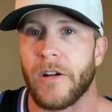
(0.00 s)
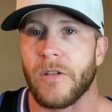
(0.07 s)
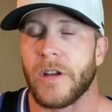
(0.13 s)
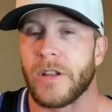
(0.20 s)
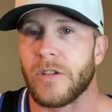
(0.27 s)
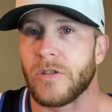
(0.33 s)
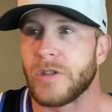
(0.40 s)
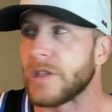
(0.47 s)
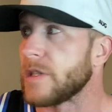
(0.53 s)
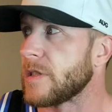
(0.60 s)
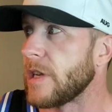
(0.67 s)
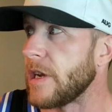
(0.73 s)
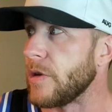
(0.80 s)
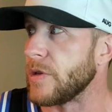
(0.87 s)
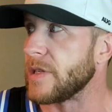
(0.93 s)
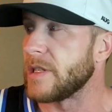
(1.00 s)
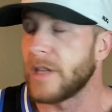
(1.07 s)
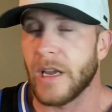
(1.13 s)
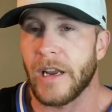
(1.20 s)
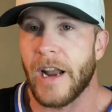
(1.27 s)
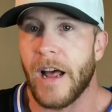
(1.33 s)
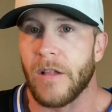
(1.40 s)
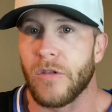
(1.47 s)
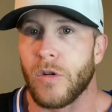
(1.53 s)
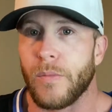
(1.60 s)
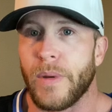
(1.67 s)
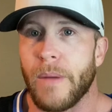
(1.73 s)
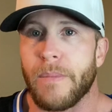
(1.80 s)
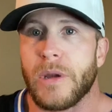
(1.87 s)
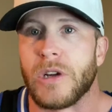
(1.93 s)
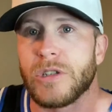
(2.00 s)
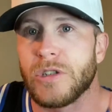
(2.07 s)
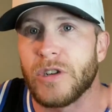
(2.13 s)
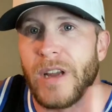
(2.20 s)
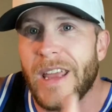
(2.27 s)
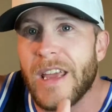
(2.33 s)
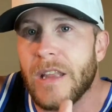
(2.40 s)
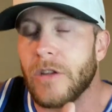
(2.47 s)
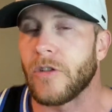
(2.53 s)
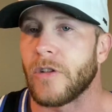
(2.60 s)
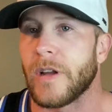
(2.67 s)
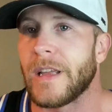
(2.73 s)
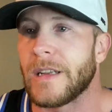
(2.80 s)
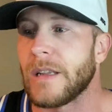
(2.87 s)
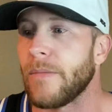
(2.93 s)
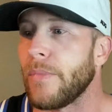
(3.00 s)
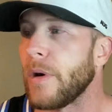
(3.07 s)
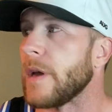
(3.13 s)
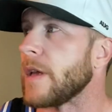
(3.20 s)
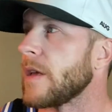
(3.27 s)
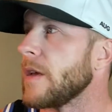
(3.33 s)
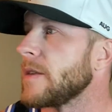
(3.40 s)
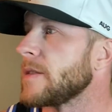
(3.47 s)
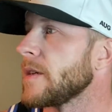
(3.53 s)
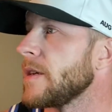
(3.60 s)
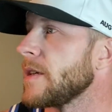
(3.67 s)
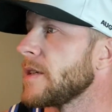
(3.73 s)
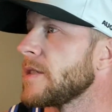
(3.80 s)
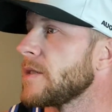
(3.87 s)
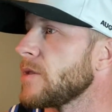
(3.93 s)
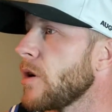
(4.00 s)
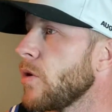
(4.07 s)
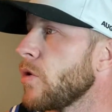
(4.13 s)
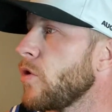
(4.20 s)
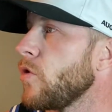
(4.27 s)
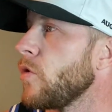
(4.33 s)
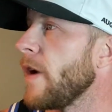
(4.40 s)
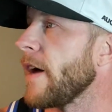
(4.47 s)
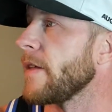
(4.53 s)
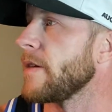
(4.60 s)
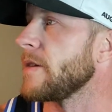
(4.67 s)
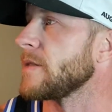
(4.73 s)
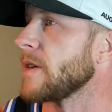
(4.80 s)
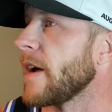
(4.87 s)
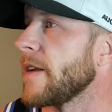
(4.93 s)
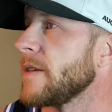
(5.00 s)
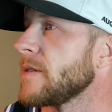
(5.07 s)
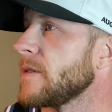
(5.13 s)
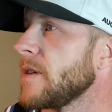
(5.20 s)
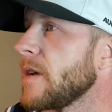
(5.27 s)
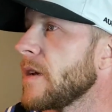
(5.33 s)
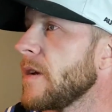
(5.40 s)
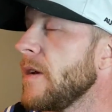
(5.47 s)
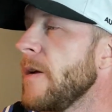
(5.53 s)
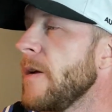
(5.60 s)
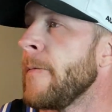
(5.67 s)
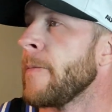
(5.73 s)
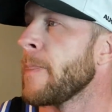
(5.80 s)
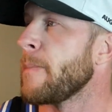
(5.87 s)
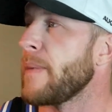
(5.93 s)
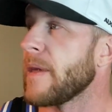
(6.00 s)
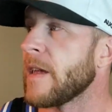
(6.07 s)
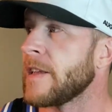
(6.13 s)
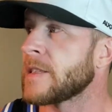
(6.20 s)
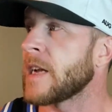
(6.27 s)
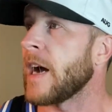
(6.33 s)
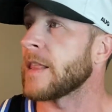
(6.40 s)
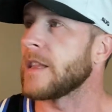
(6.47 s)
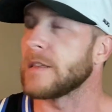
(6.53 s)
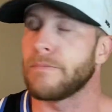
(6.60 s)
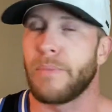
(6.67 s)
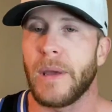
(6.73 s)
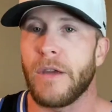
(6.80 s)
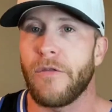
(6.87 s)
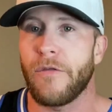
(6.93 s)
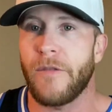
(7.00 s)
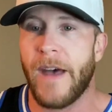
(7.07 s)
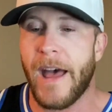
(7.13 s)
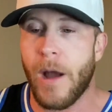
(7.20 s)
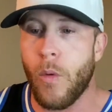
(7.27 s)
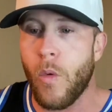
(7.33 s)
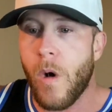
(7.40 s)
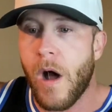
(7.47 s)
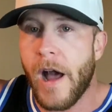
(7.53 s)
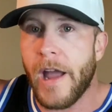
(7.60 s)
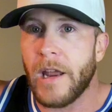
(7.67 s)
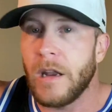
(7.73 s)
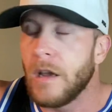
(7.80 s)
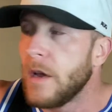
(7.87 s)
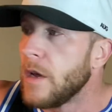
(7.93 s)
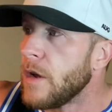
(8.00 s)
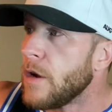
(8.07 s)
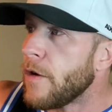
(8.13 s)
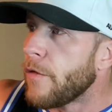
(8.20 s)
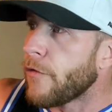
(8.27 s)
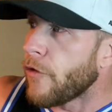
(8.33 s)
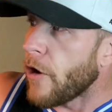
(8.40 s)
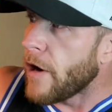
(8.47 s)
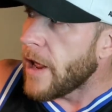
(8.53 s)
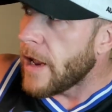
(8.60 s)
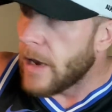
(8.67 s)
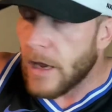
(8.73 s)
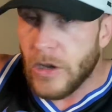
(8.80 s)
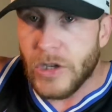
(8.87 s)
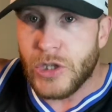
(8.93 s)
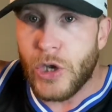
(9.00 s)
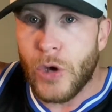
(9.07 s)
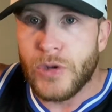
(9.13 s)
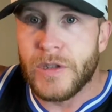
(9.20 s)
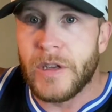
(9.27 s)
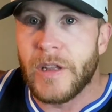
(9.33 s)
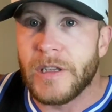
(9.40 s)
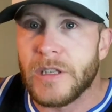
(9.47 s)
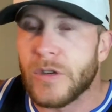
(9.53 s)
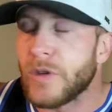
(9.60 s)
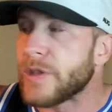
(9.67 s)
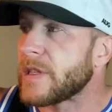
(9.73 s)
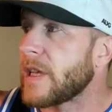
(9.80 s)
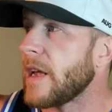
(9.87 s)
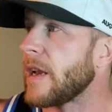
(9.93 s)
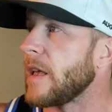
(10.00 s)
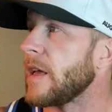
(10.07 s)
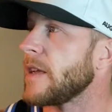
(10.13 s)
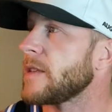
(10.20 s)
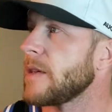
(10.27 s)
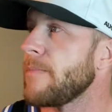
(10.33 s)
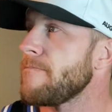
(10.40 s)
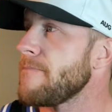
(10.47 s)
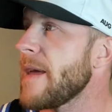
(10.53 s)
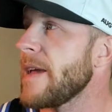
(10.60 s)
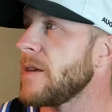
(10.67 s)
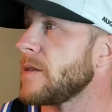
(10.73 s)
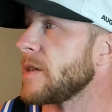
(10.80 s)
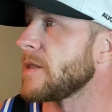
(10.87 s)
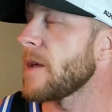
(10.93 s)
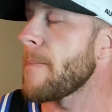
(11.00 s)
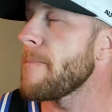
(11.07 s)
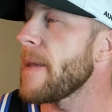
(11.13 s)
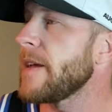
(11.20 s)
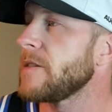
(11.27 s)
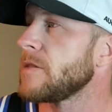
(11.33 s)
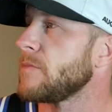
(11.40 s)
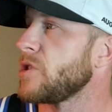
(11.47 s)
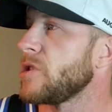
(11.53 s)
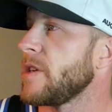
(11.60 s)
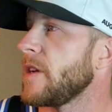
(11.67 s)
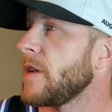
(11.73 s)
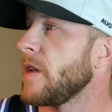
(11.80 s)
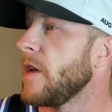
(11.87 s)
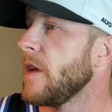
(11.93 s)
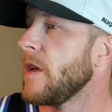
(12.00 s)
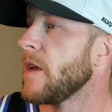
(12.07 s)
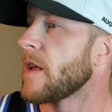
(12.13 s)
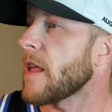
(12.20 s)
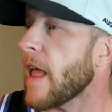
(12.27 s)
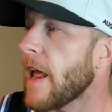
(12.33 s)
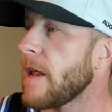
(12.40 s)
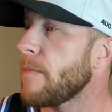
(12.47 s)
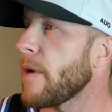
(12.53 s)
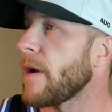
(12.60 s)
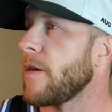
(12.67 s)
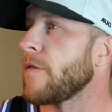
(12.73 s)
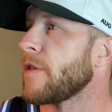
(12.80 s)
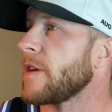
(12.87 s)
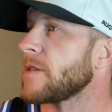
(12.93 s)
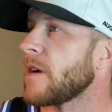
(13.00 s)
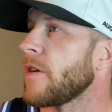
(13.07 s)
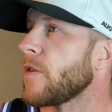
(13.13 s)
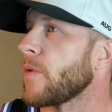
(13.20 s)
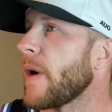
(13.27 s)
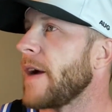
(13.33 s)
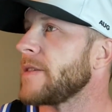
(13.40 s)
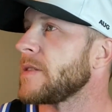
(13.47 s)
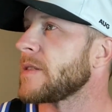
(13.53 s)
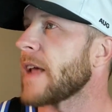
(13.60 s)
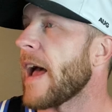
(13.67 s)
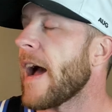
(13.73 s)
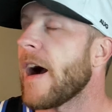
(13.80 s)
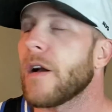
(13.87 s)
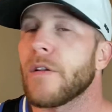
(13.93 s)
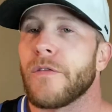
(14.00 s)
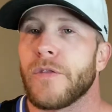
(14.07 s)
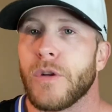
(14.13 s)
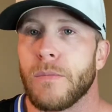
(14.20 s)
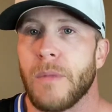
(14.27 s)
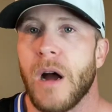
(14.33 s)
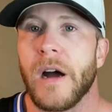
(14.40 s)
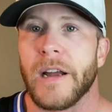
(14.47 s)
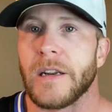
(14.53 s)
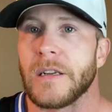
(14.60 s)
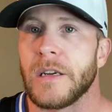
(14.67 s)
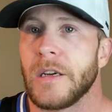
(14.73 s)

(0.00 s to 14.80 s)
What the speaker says: Like they're only sticking out a little bit because you're in the bike. It's like so cool how they design this thing. It's got this big fat wide front end that just goes into this little skinny. It's amazing. It's an amazing machine. Anybody who thinks otherwise is out of their mind.